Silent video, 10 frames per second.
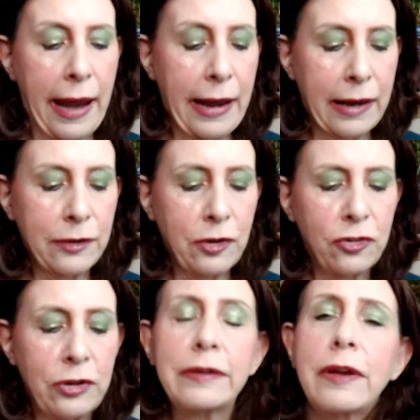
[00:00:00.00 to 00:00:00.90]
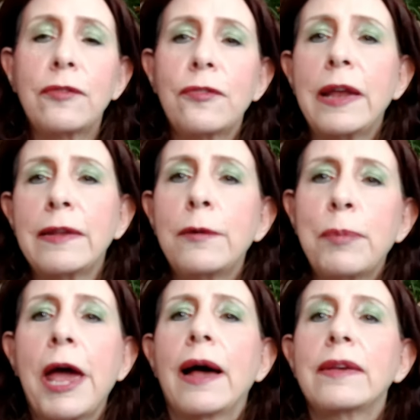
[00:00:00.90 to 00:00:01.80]
and she did finally
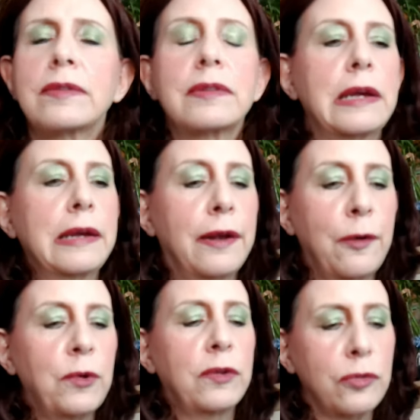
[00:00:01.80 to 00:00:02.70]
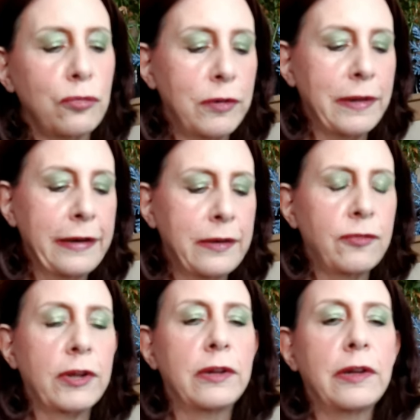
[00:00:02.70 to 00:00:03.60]
pass, and it was really
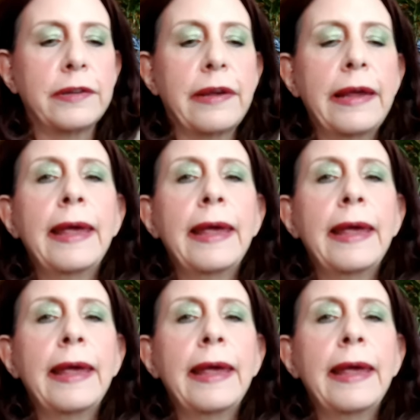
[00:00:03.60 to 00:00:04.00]
difficult.